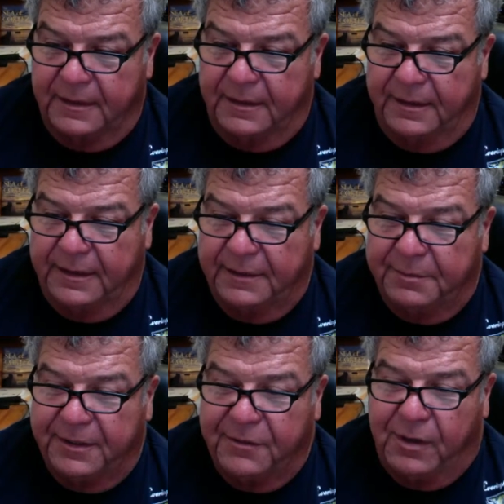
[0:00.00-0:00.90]
And you could
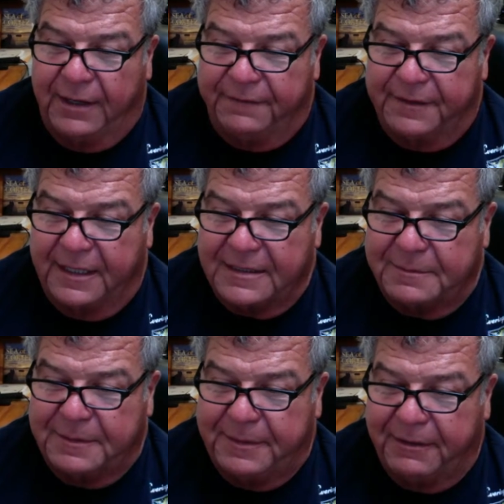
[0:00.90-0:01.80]
bring the wife. You guys
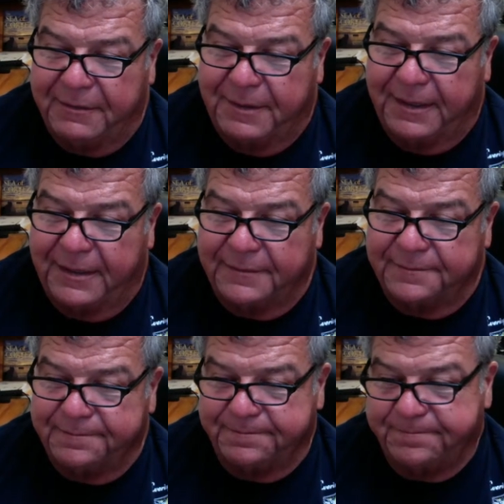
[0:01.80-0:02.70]
would be married by
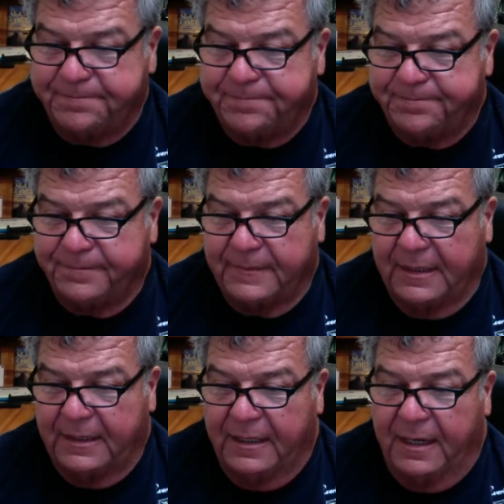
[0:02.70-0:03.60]
then.
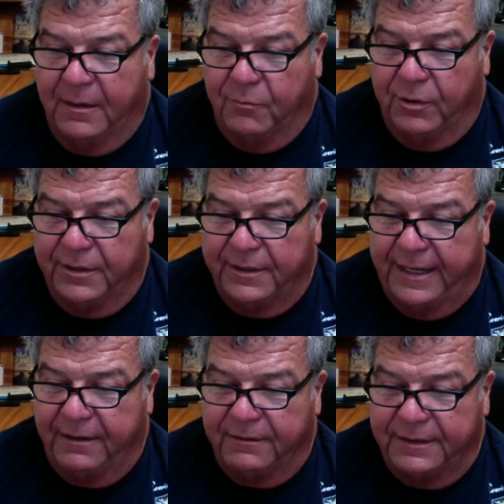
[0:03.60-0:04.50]
Bring her
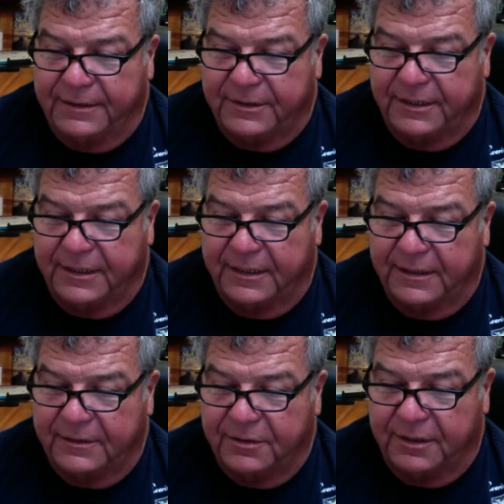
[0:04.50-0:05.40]
down, and she can
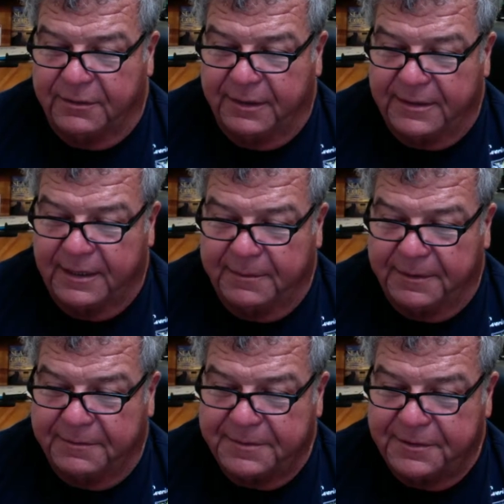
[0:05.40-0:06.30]
enjoy a great time at
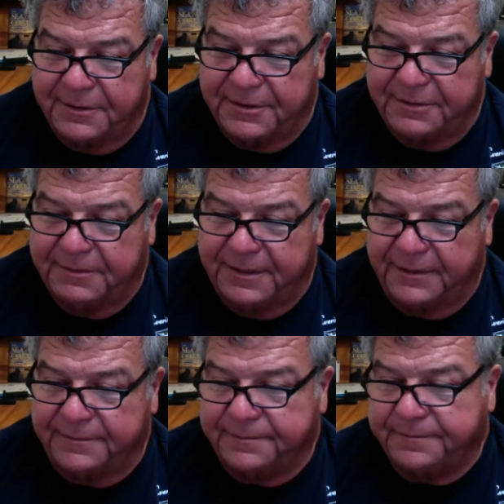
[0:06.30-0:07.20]
the resort too with you.